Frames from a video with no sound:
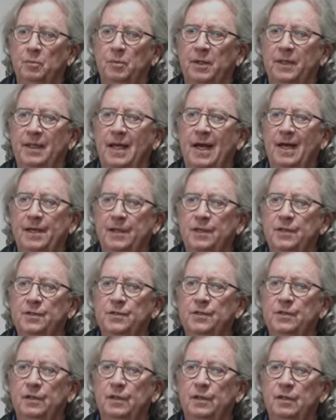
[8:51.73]
but that
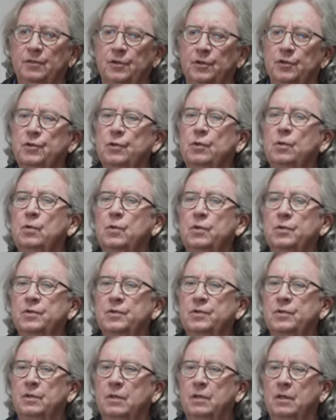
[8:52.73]
is, the
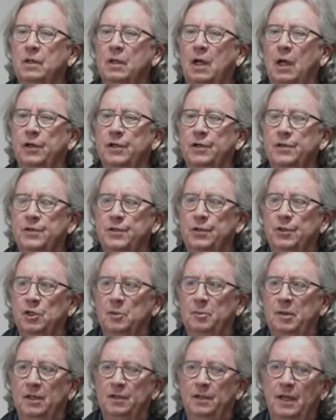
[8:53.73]
schools are concerned
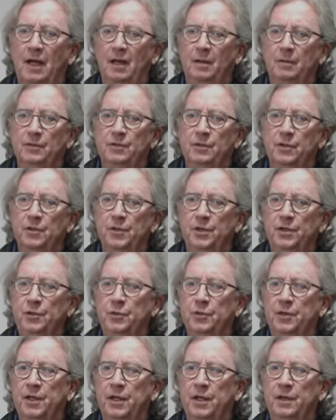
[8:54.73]
about that so that
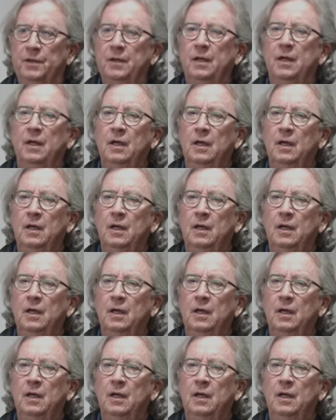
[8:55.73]
you can